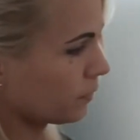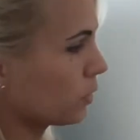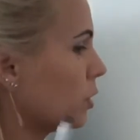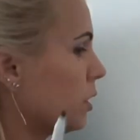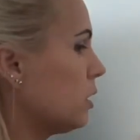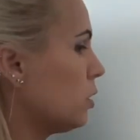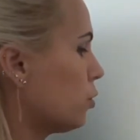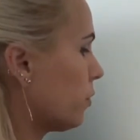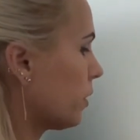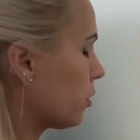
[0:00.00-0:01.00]
So easy
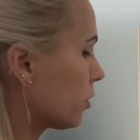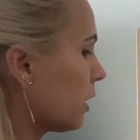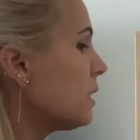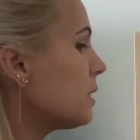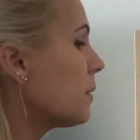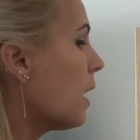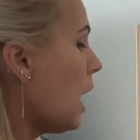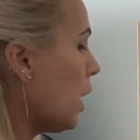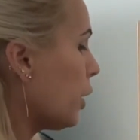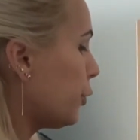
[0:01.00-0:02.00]
to recognize.
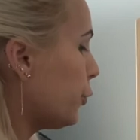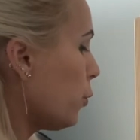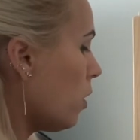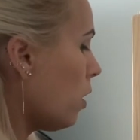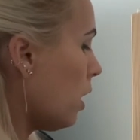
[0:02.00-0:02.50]
Your